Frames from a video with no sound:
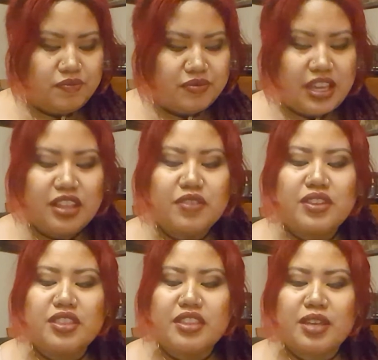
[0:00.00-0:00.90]
I love the
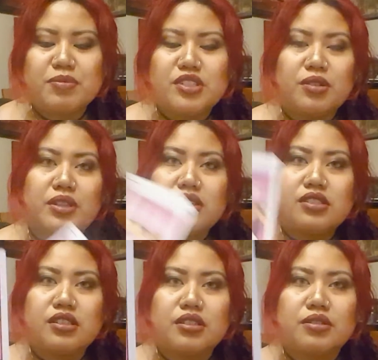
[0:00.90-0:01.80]
theme to it
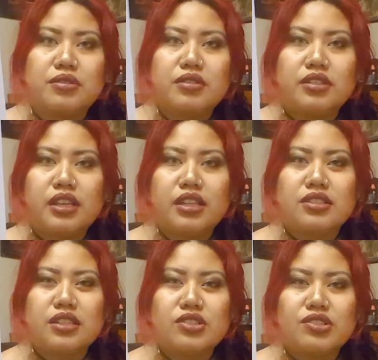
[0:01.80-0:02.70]
too. And it's
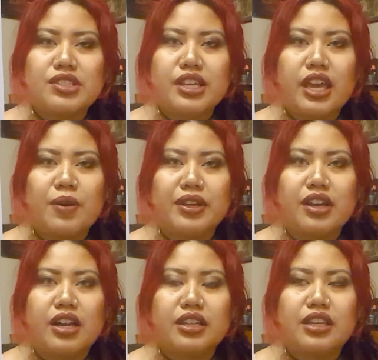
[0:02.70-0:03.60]
interesting how I
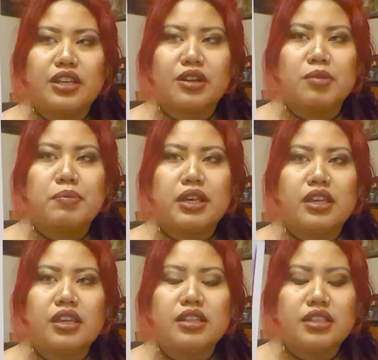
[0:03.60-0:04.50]
got it here,
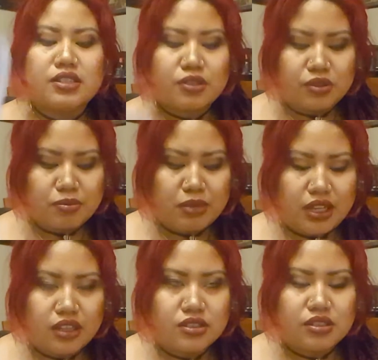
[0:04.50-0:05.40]
but it does hold
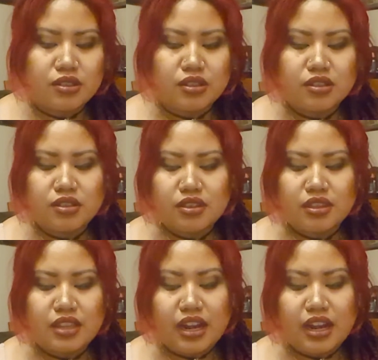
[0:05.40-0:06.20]
meaning to that